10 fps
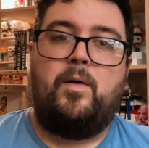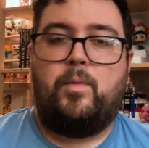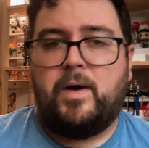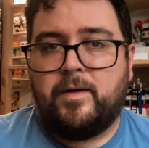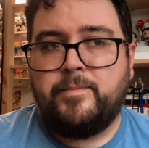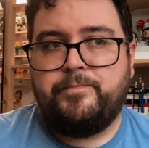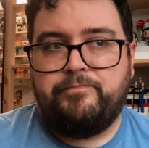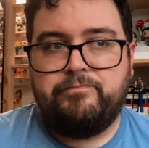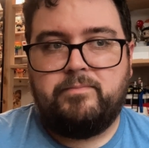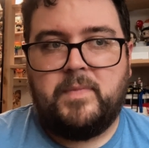Well,
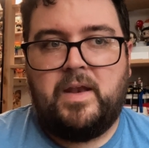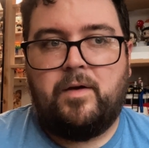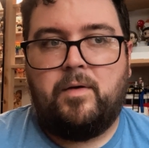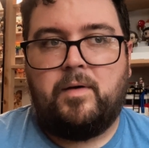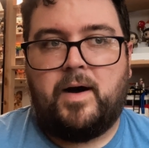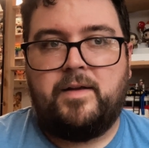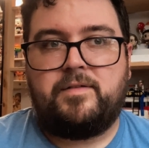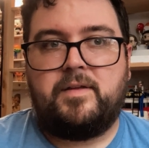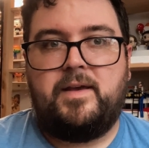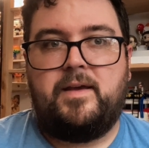
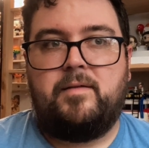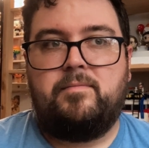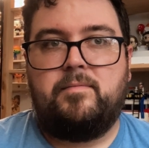honestly,